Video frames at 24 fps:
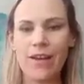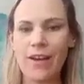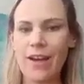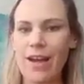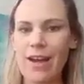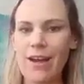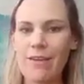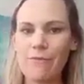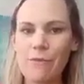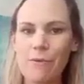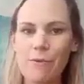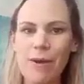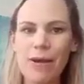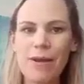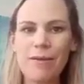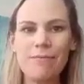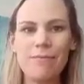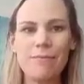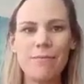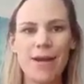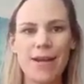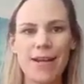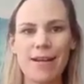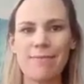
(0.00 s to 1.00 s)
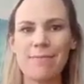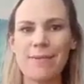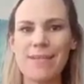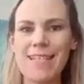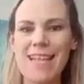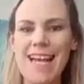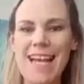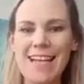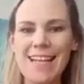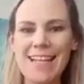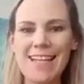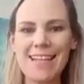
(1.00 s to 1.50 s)
Hi everyone, my name
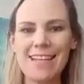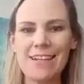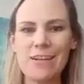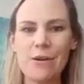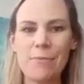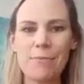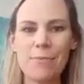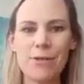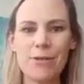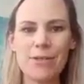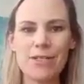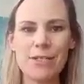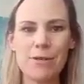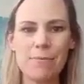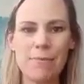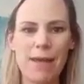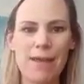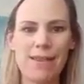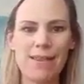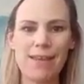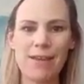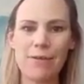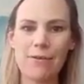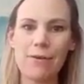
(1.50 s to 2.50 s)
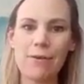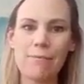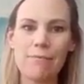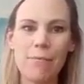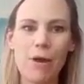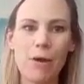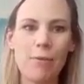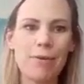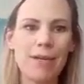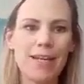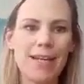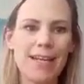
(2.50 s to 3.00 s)
is Helen and I'm an osteopath here at
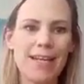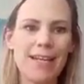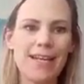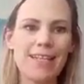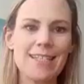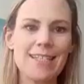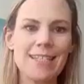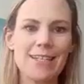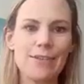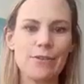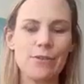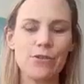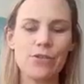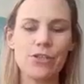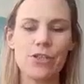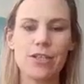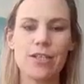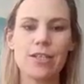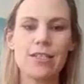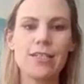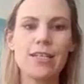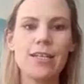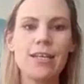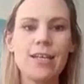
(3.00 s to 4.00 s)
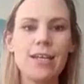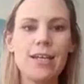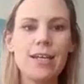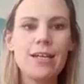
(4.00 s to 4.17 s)
Melbourne Headache Solutions.